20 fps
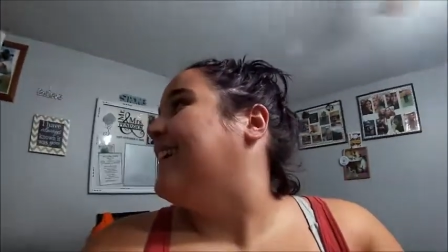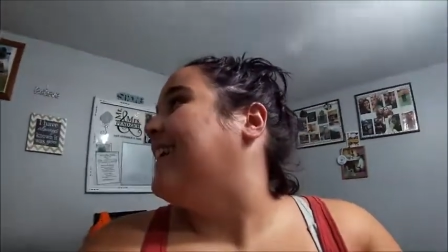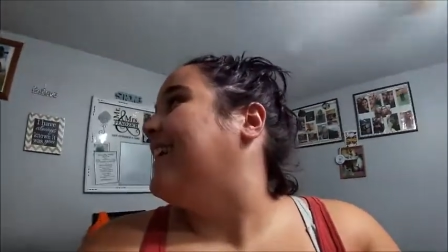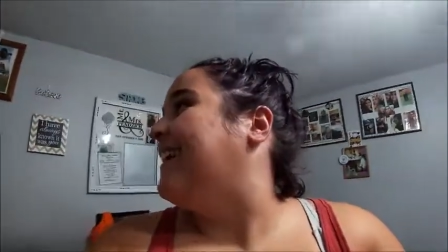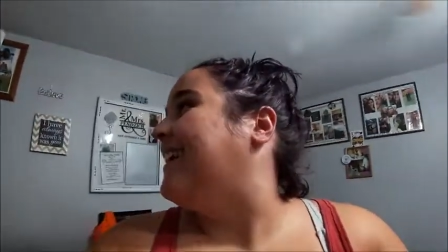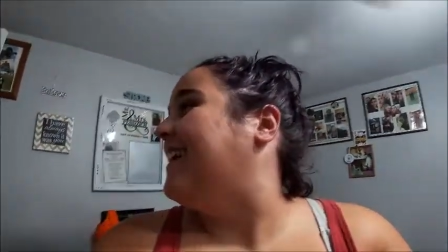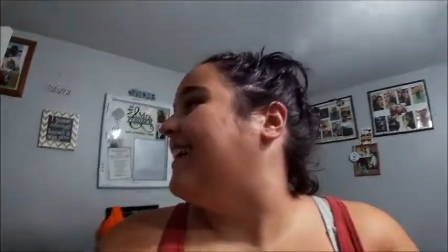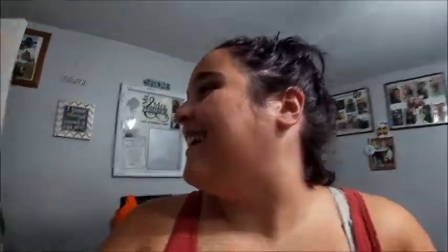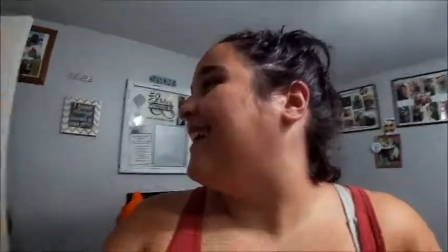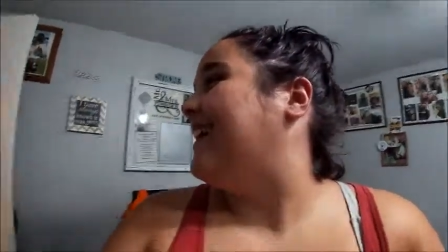
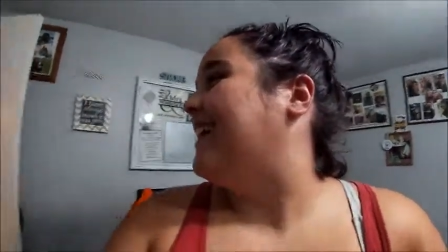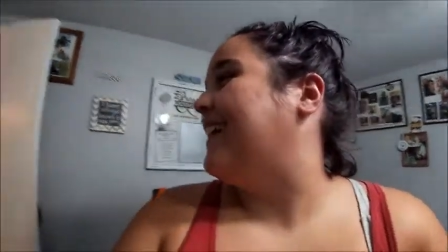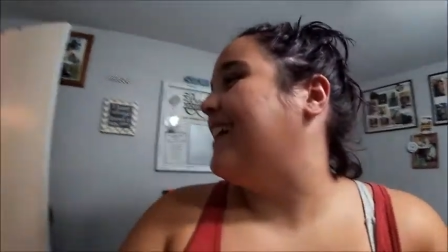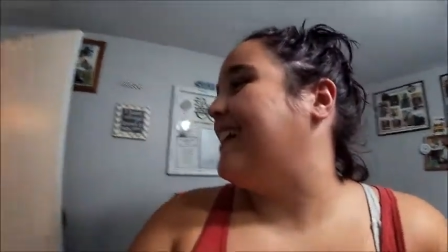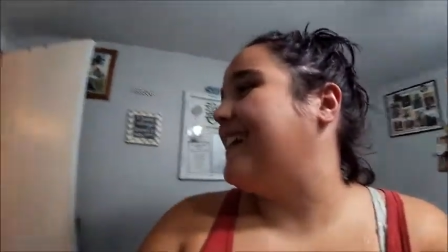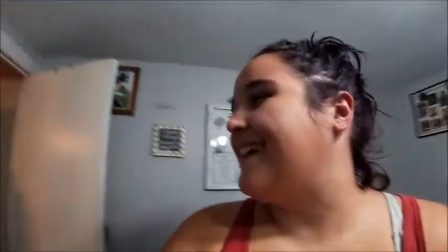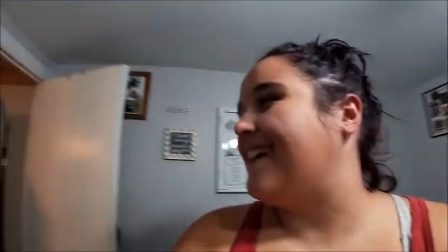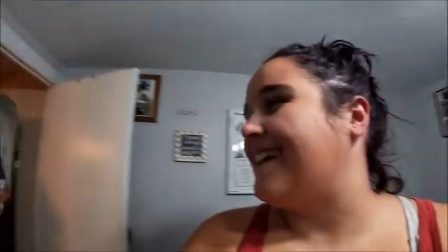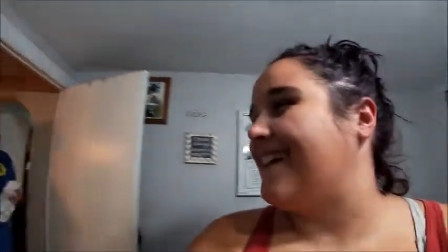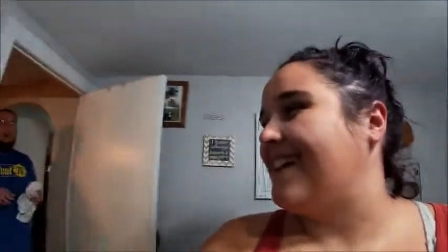Not
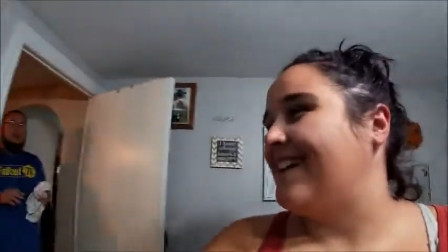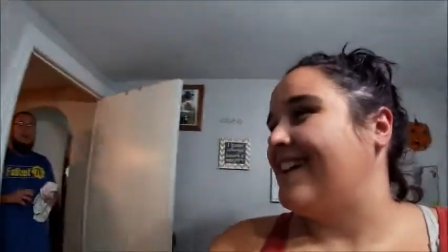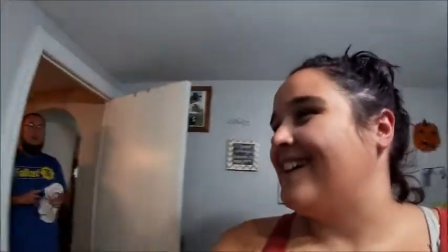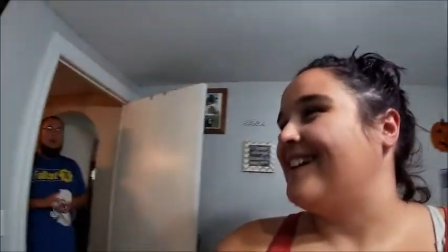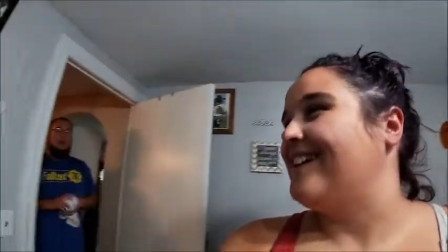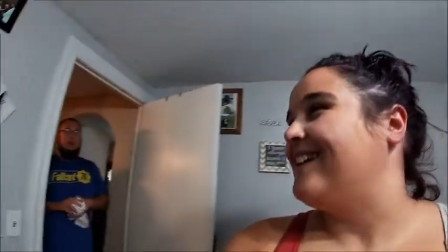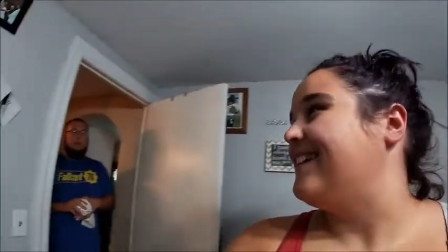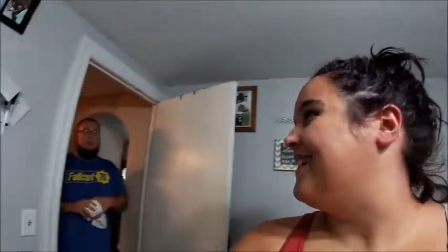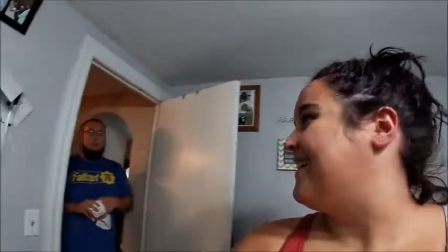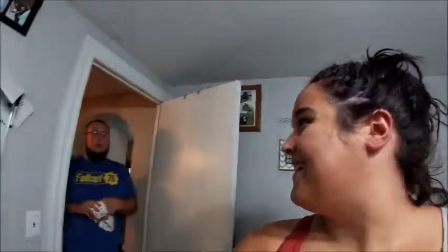only
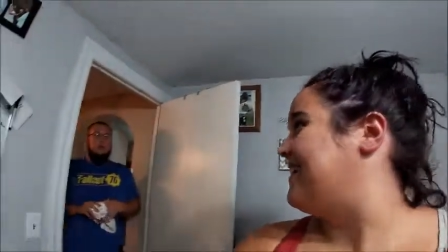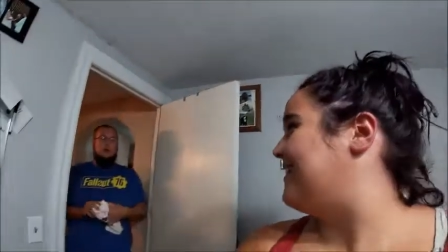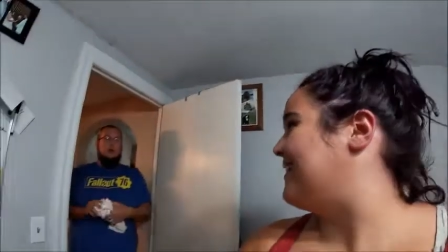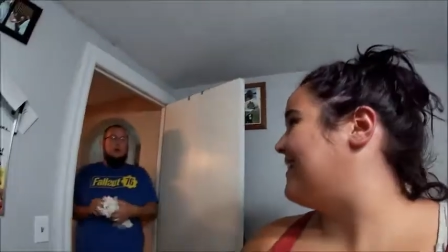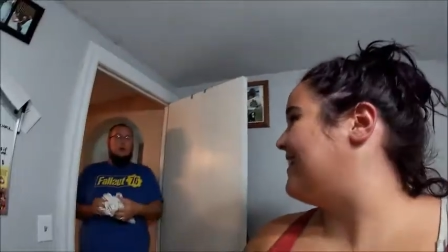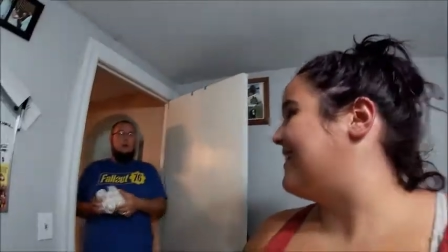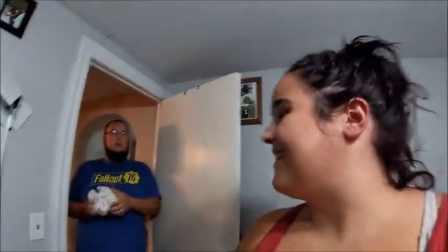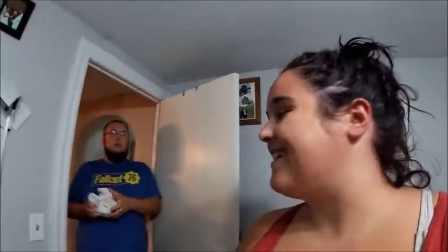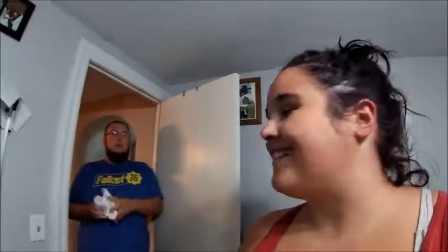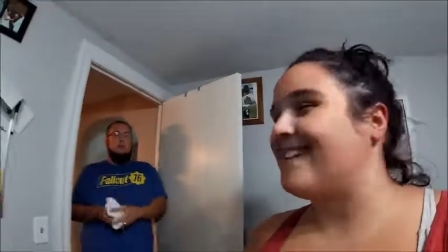did I bring
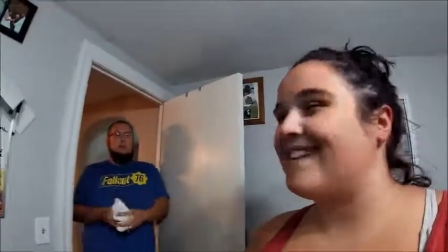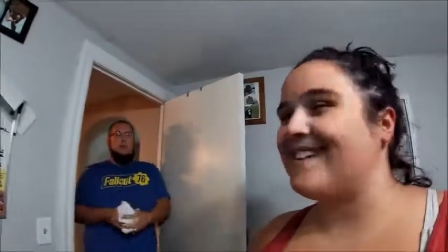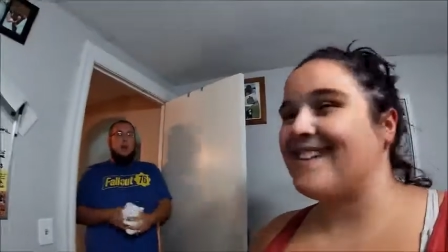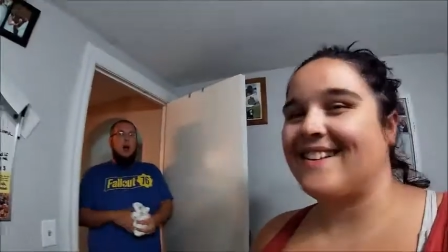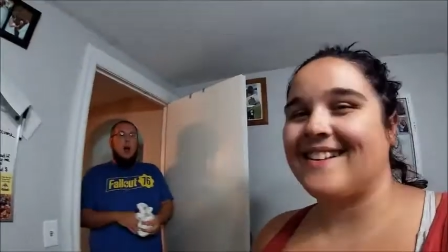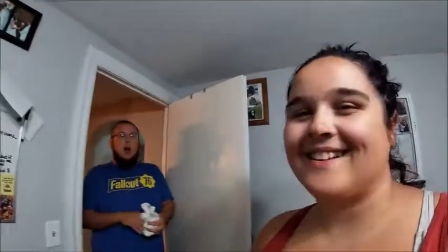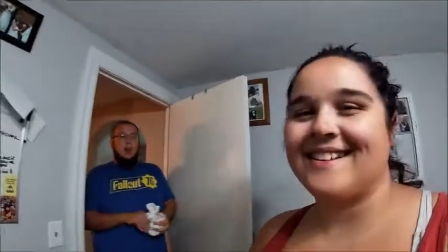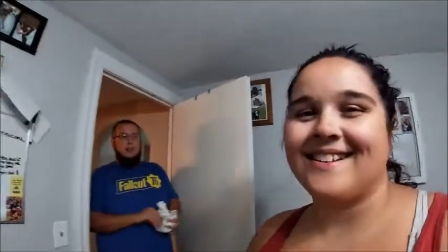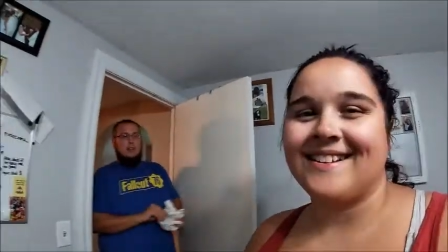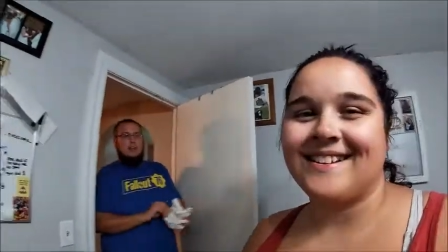you home the
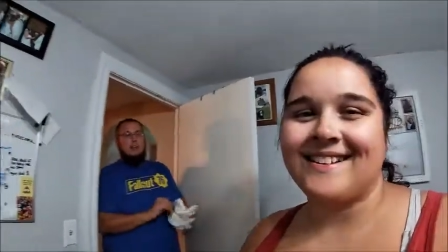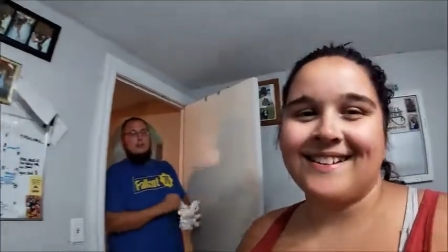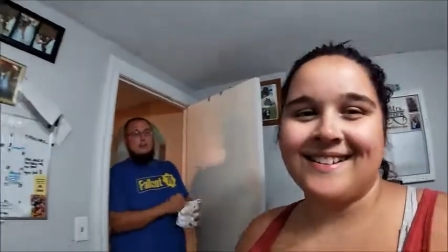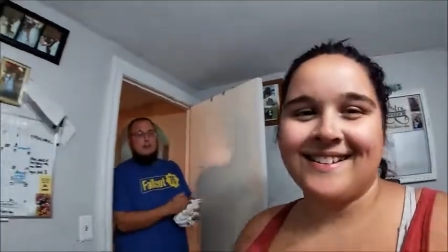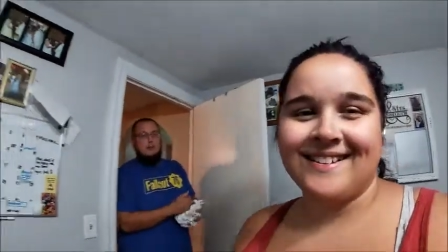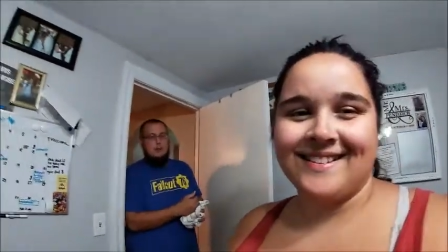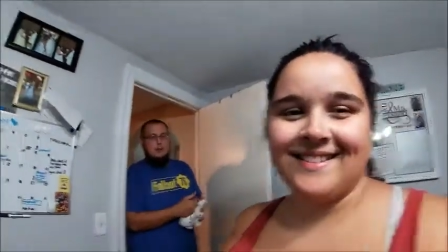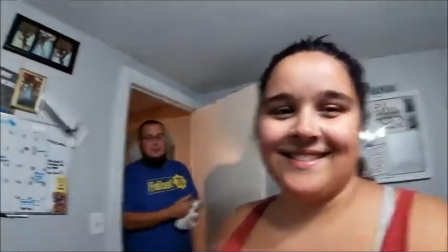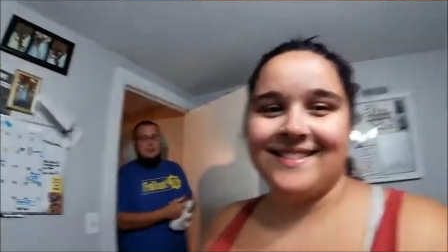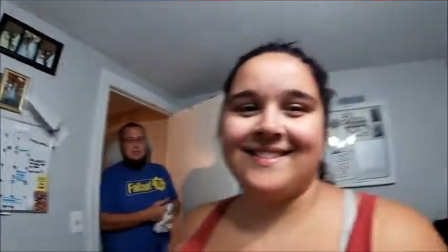chocolate you
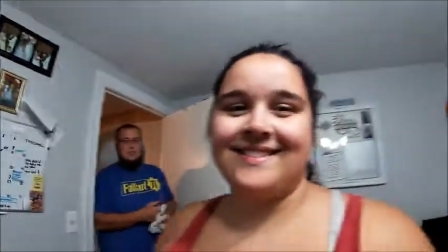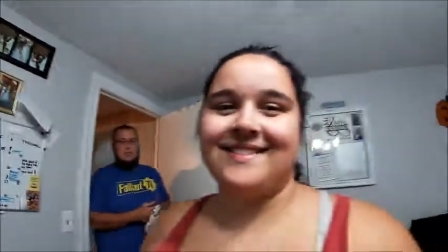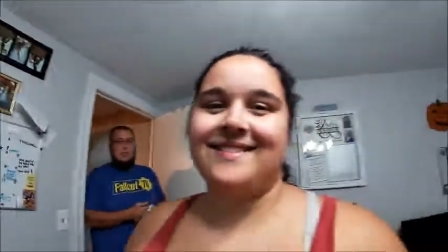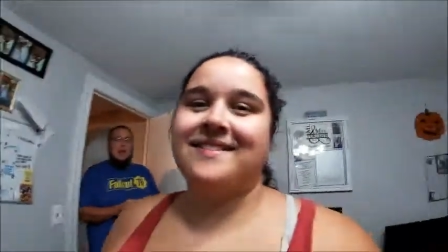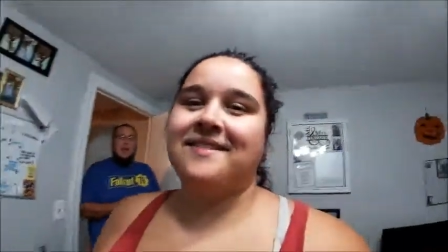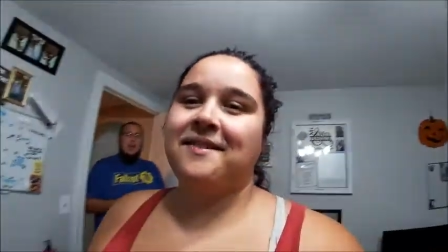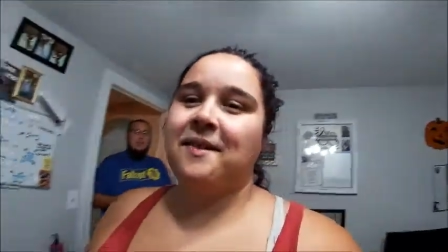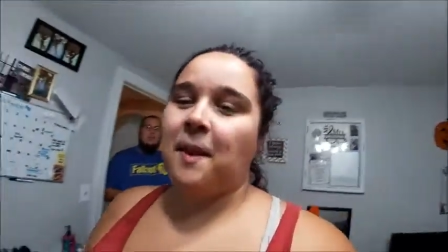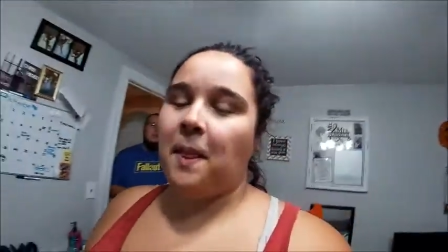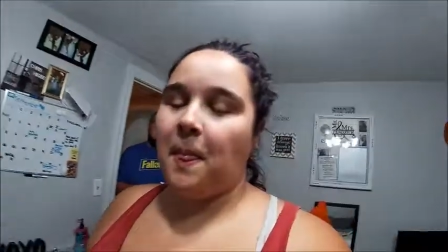requested,
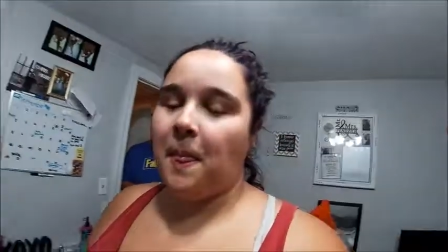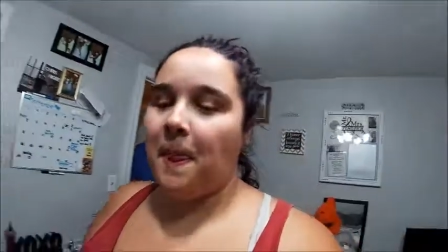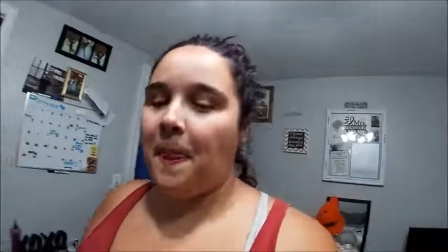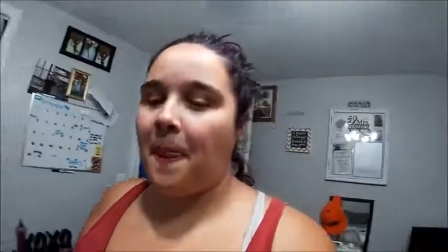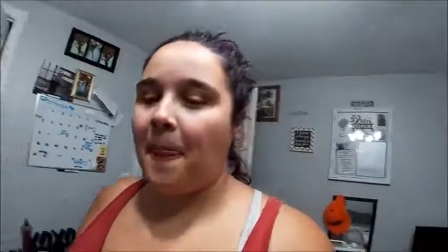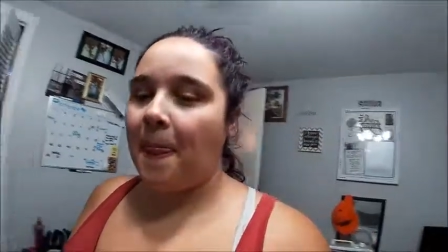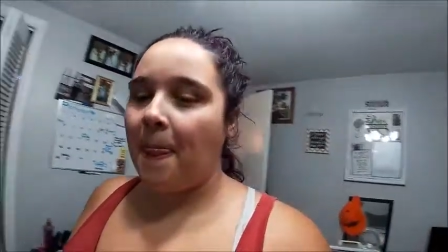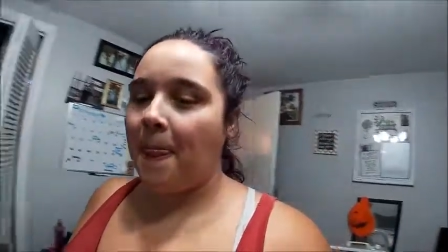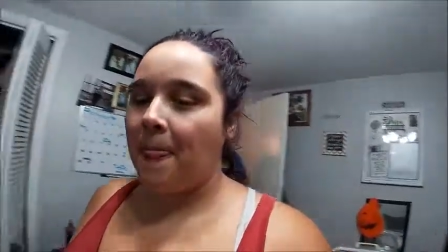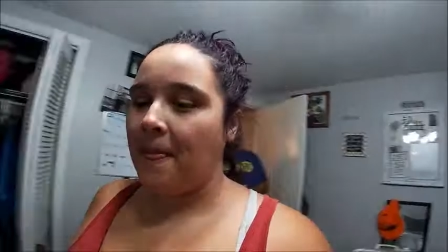I even
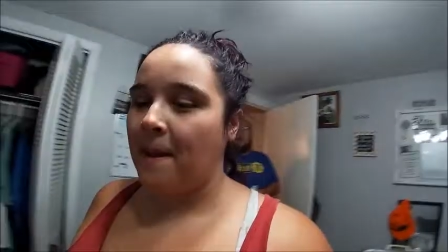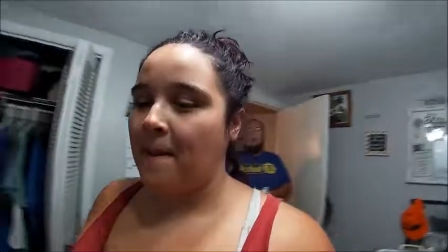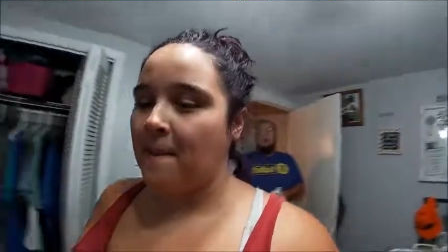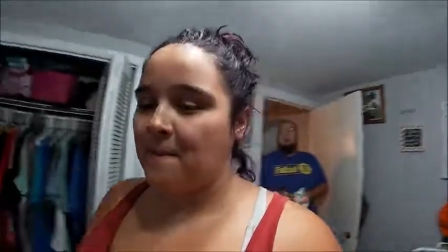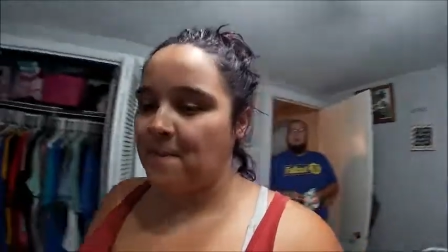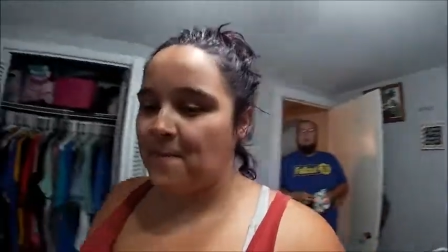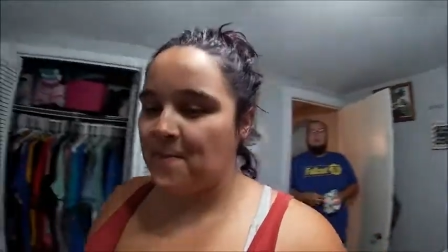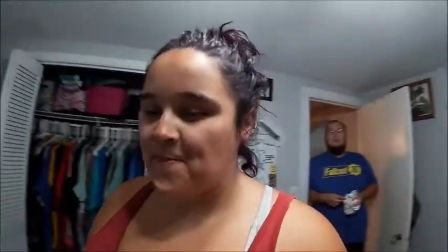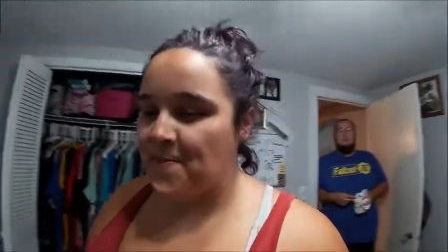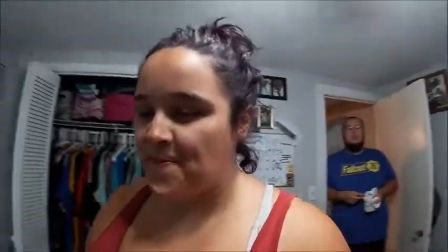added a
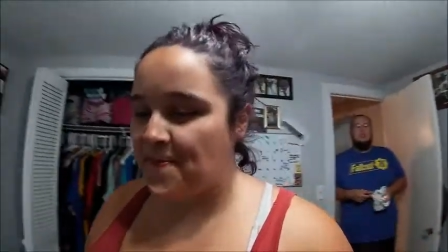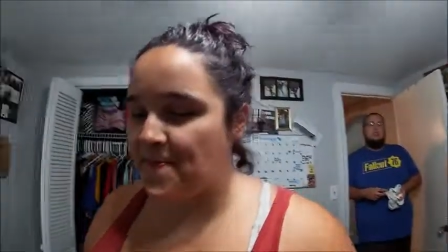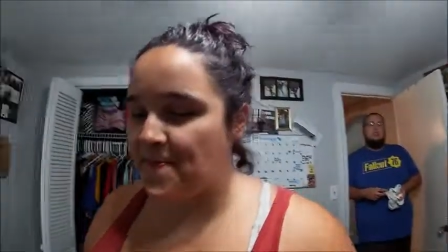box of